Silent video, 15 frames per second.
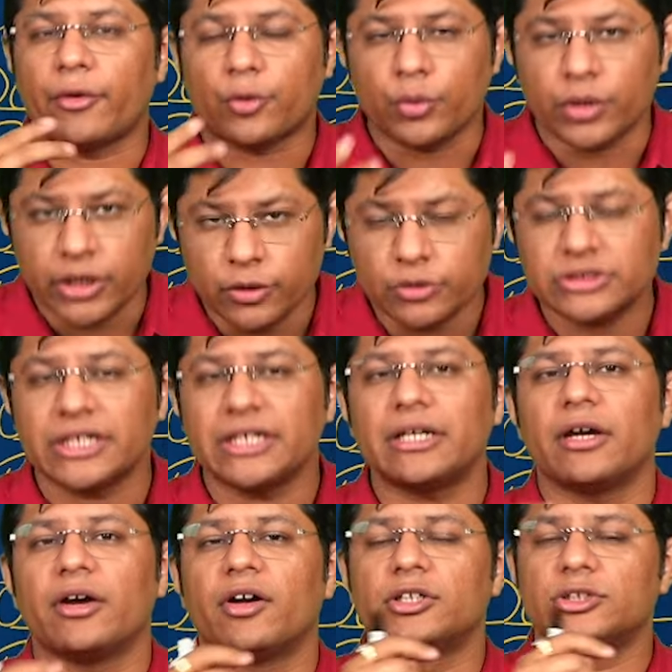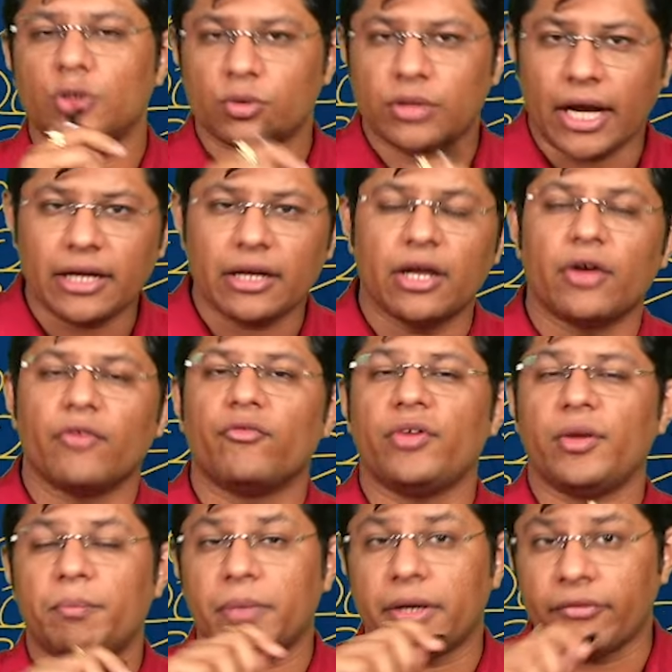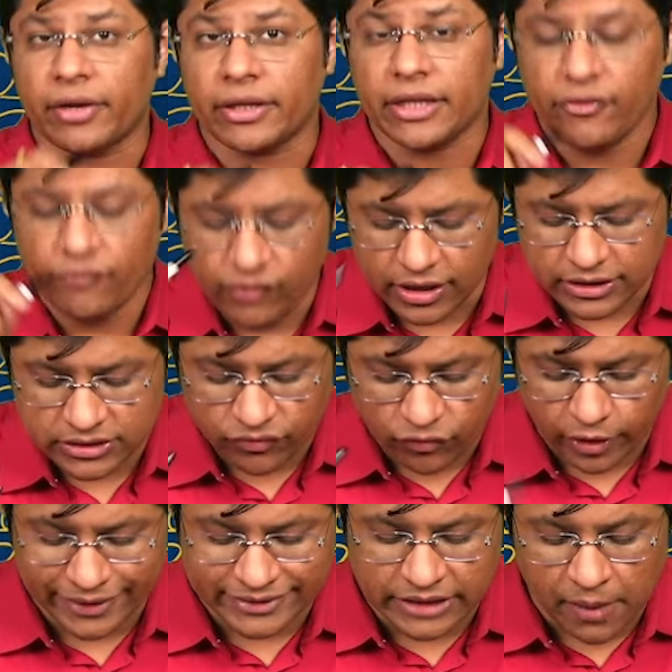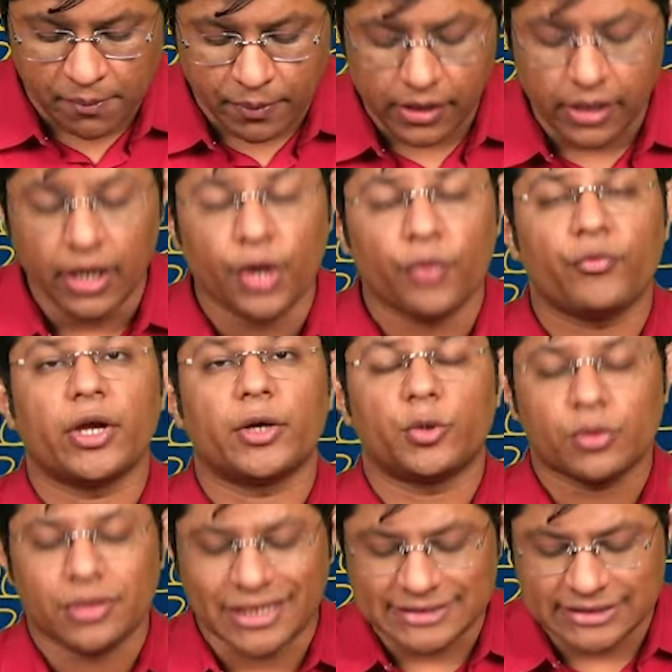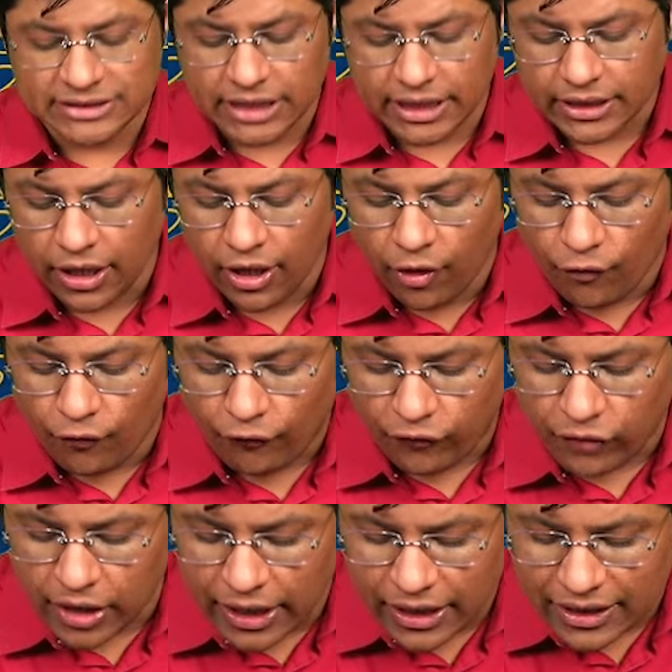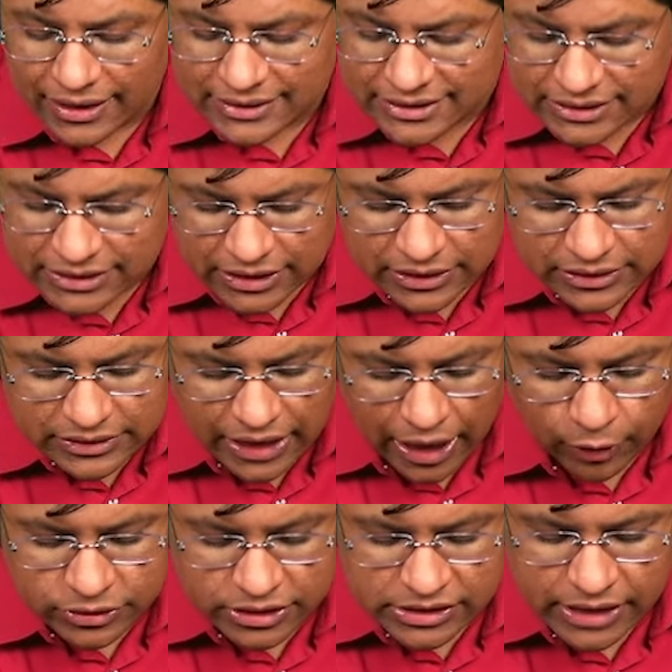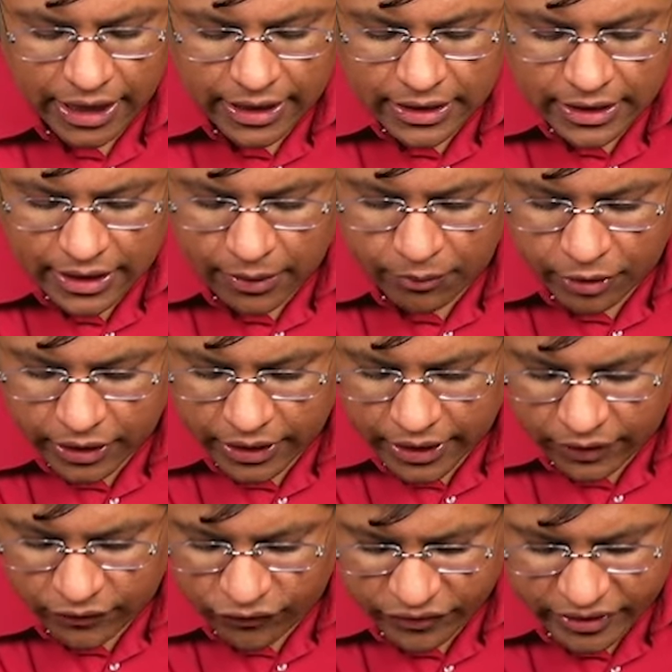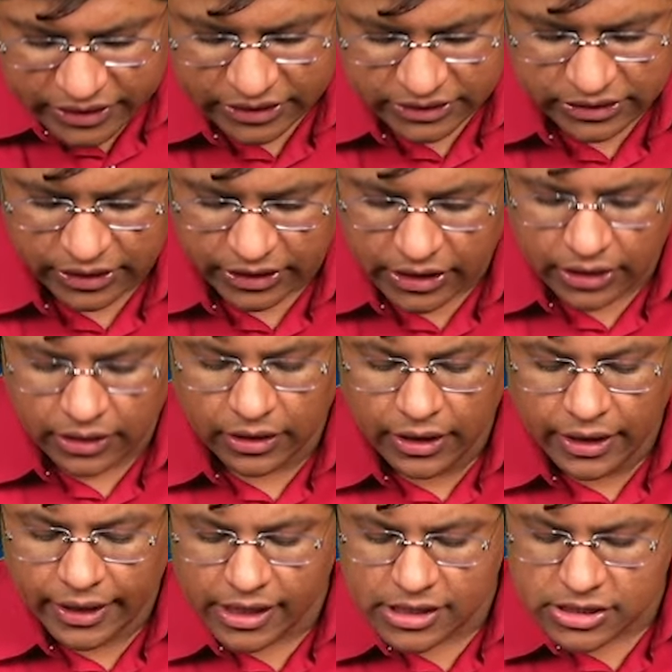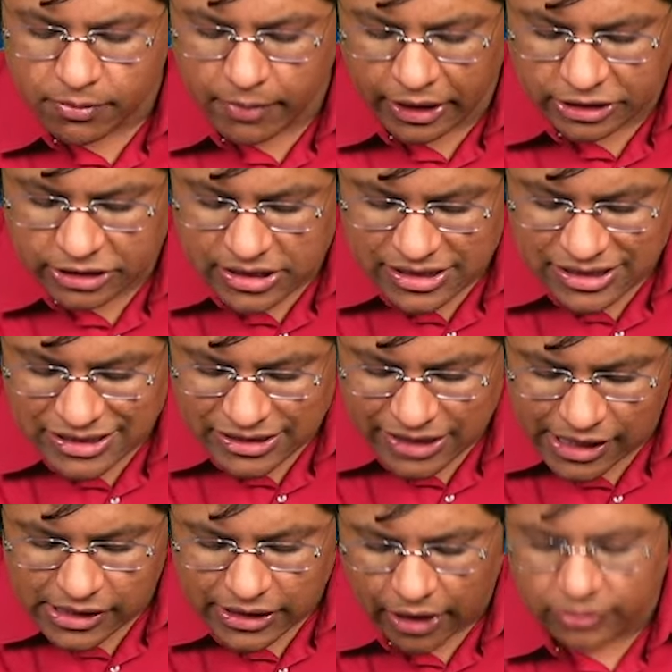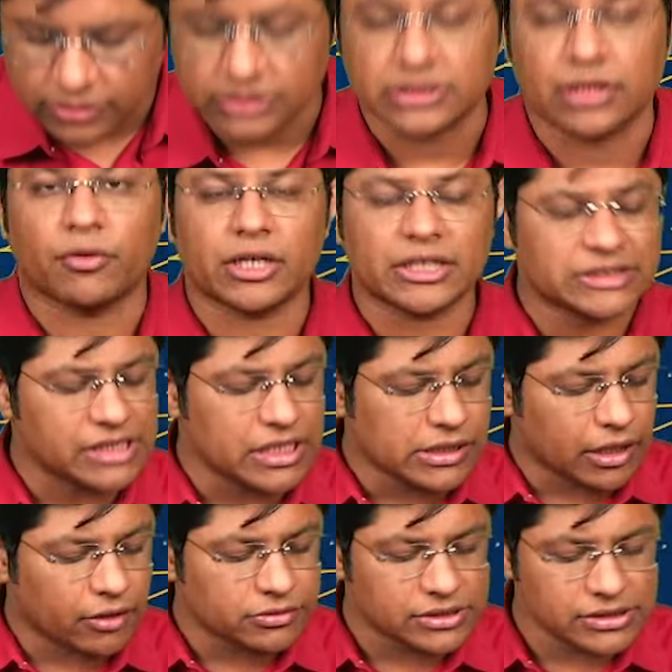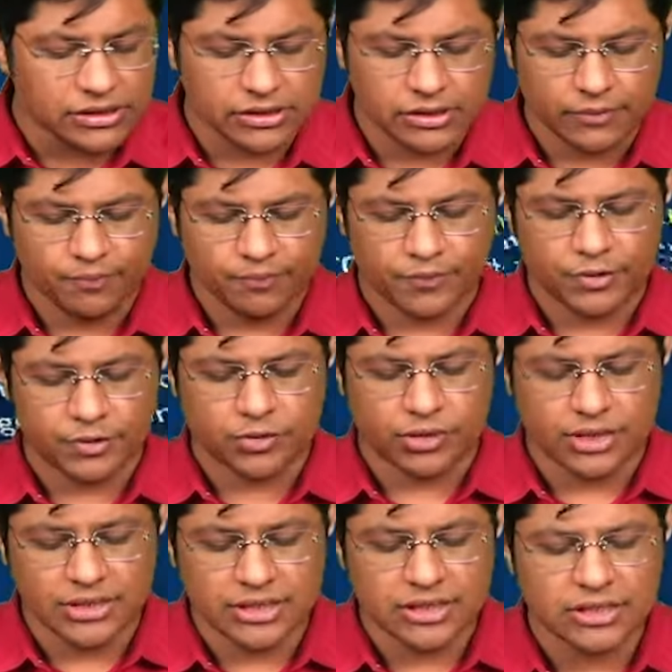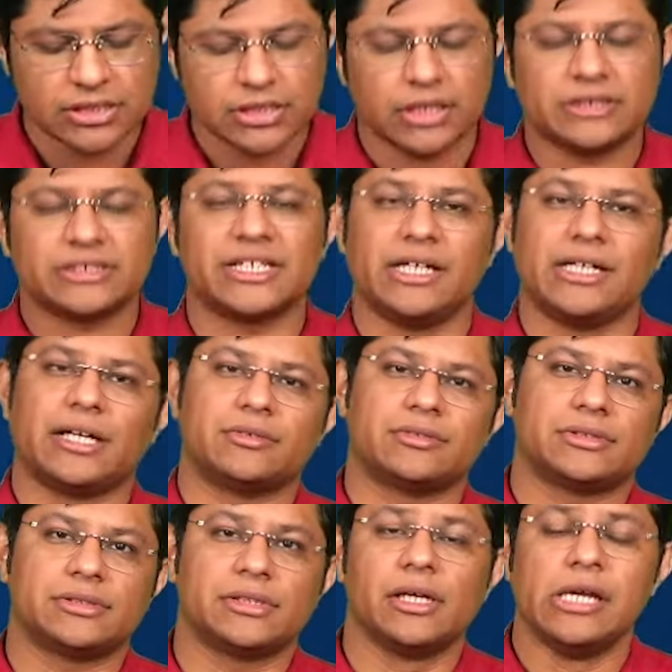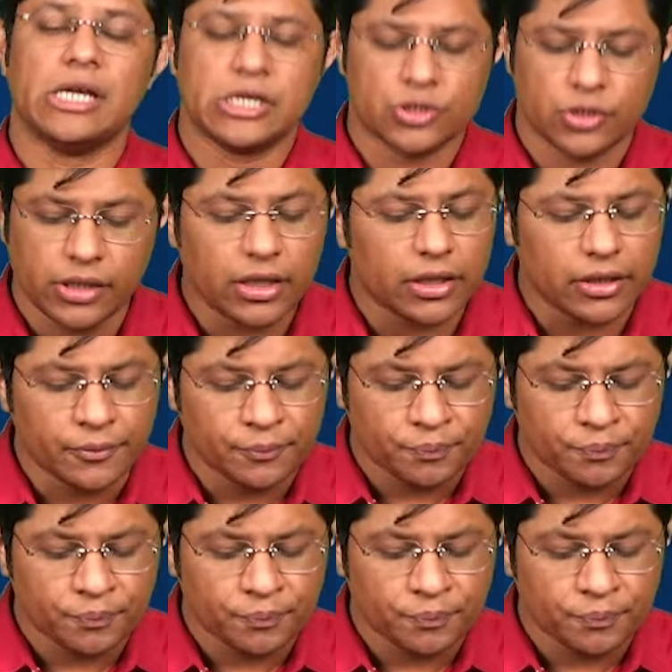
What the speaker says: to use it so that we prevent the floods. For example, we have to construct flood resistance houses and community infrastructure. Here it's mentioned stilt houses. Now, what are stilt houses? So, this is stilt house. So, here,